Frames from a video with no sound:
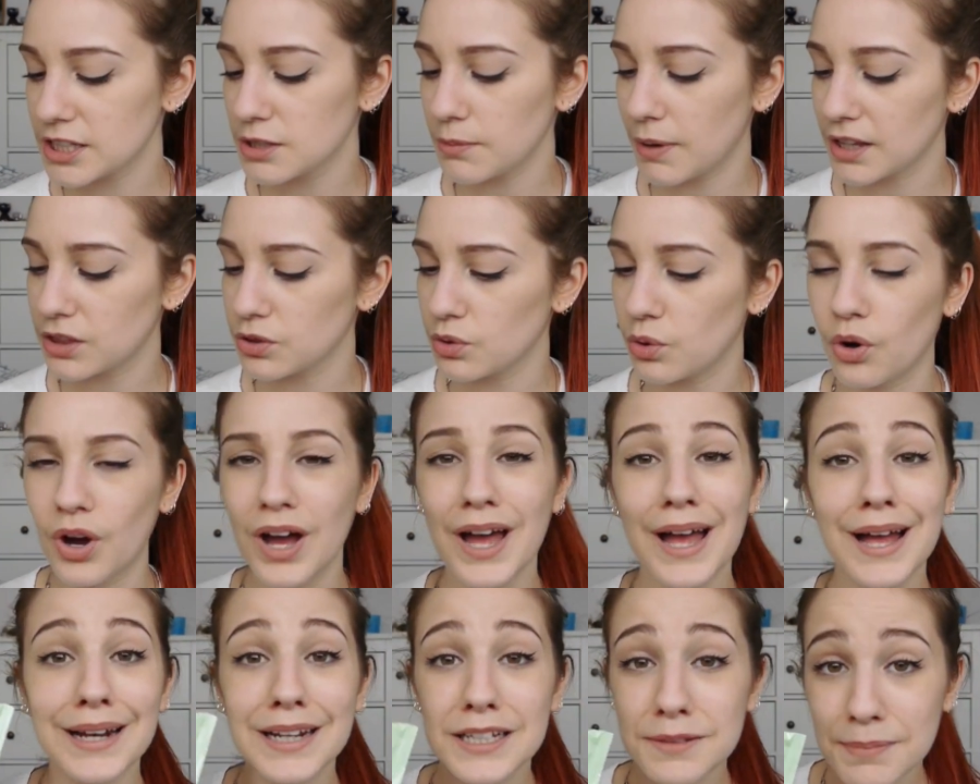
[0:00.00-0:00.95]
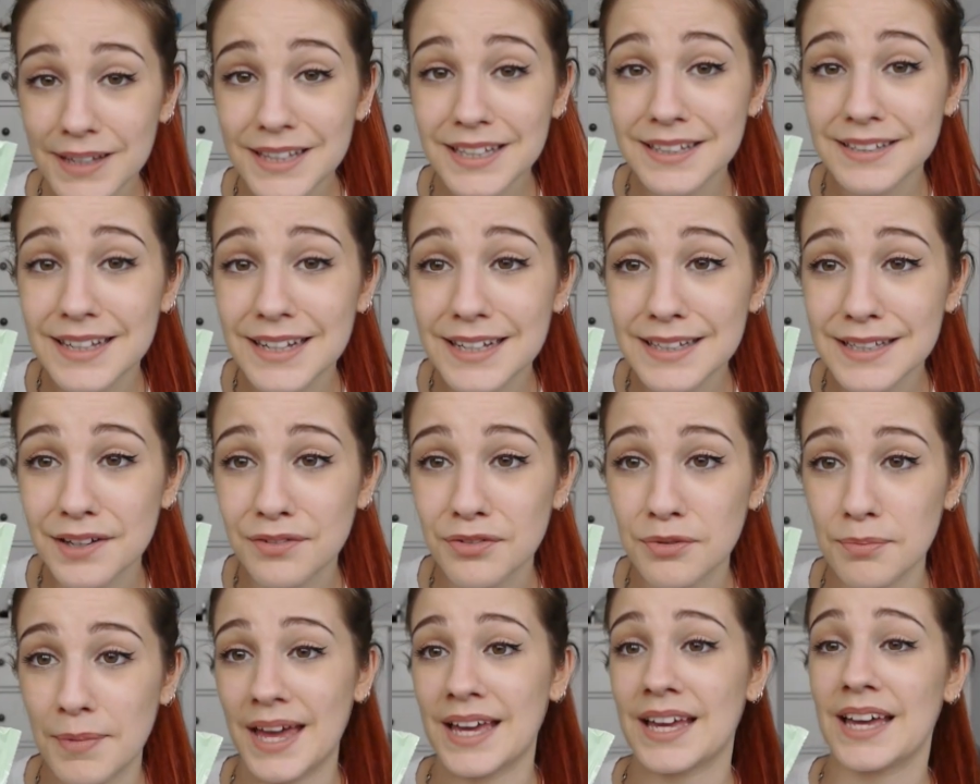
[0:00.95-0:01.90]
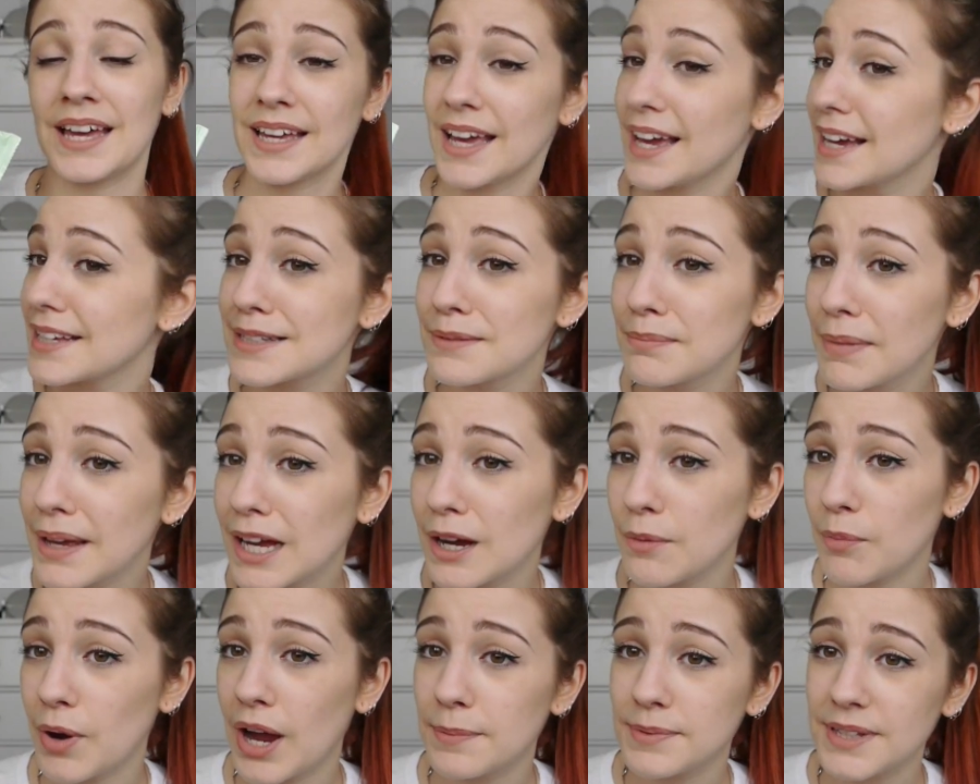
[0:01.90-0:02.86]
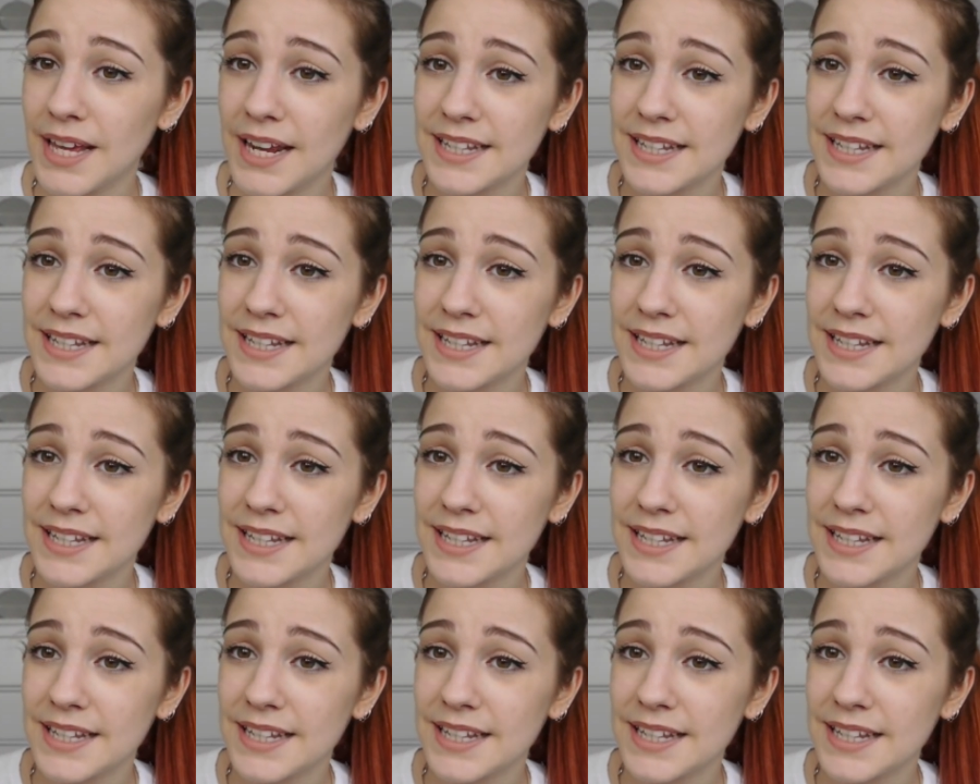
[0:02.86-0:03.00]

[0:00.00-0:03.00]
So I thought, let's make things easier for Meg and get her some makeup wipes.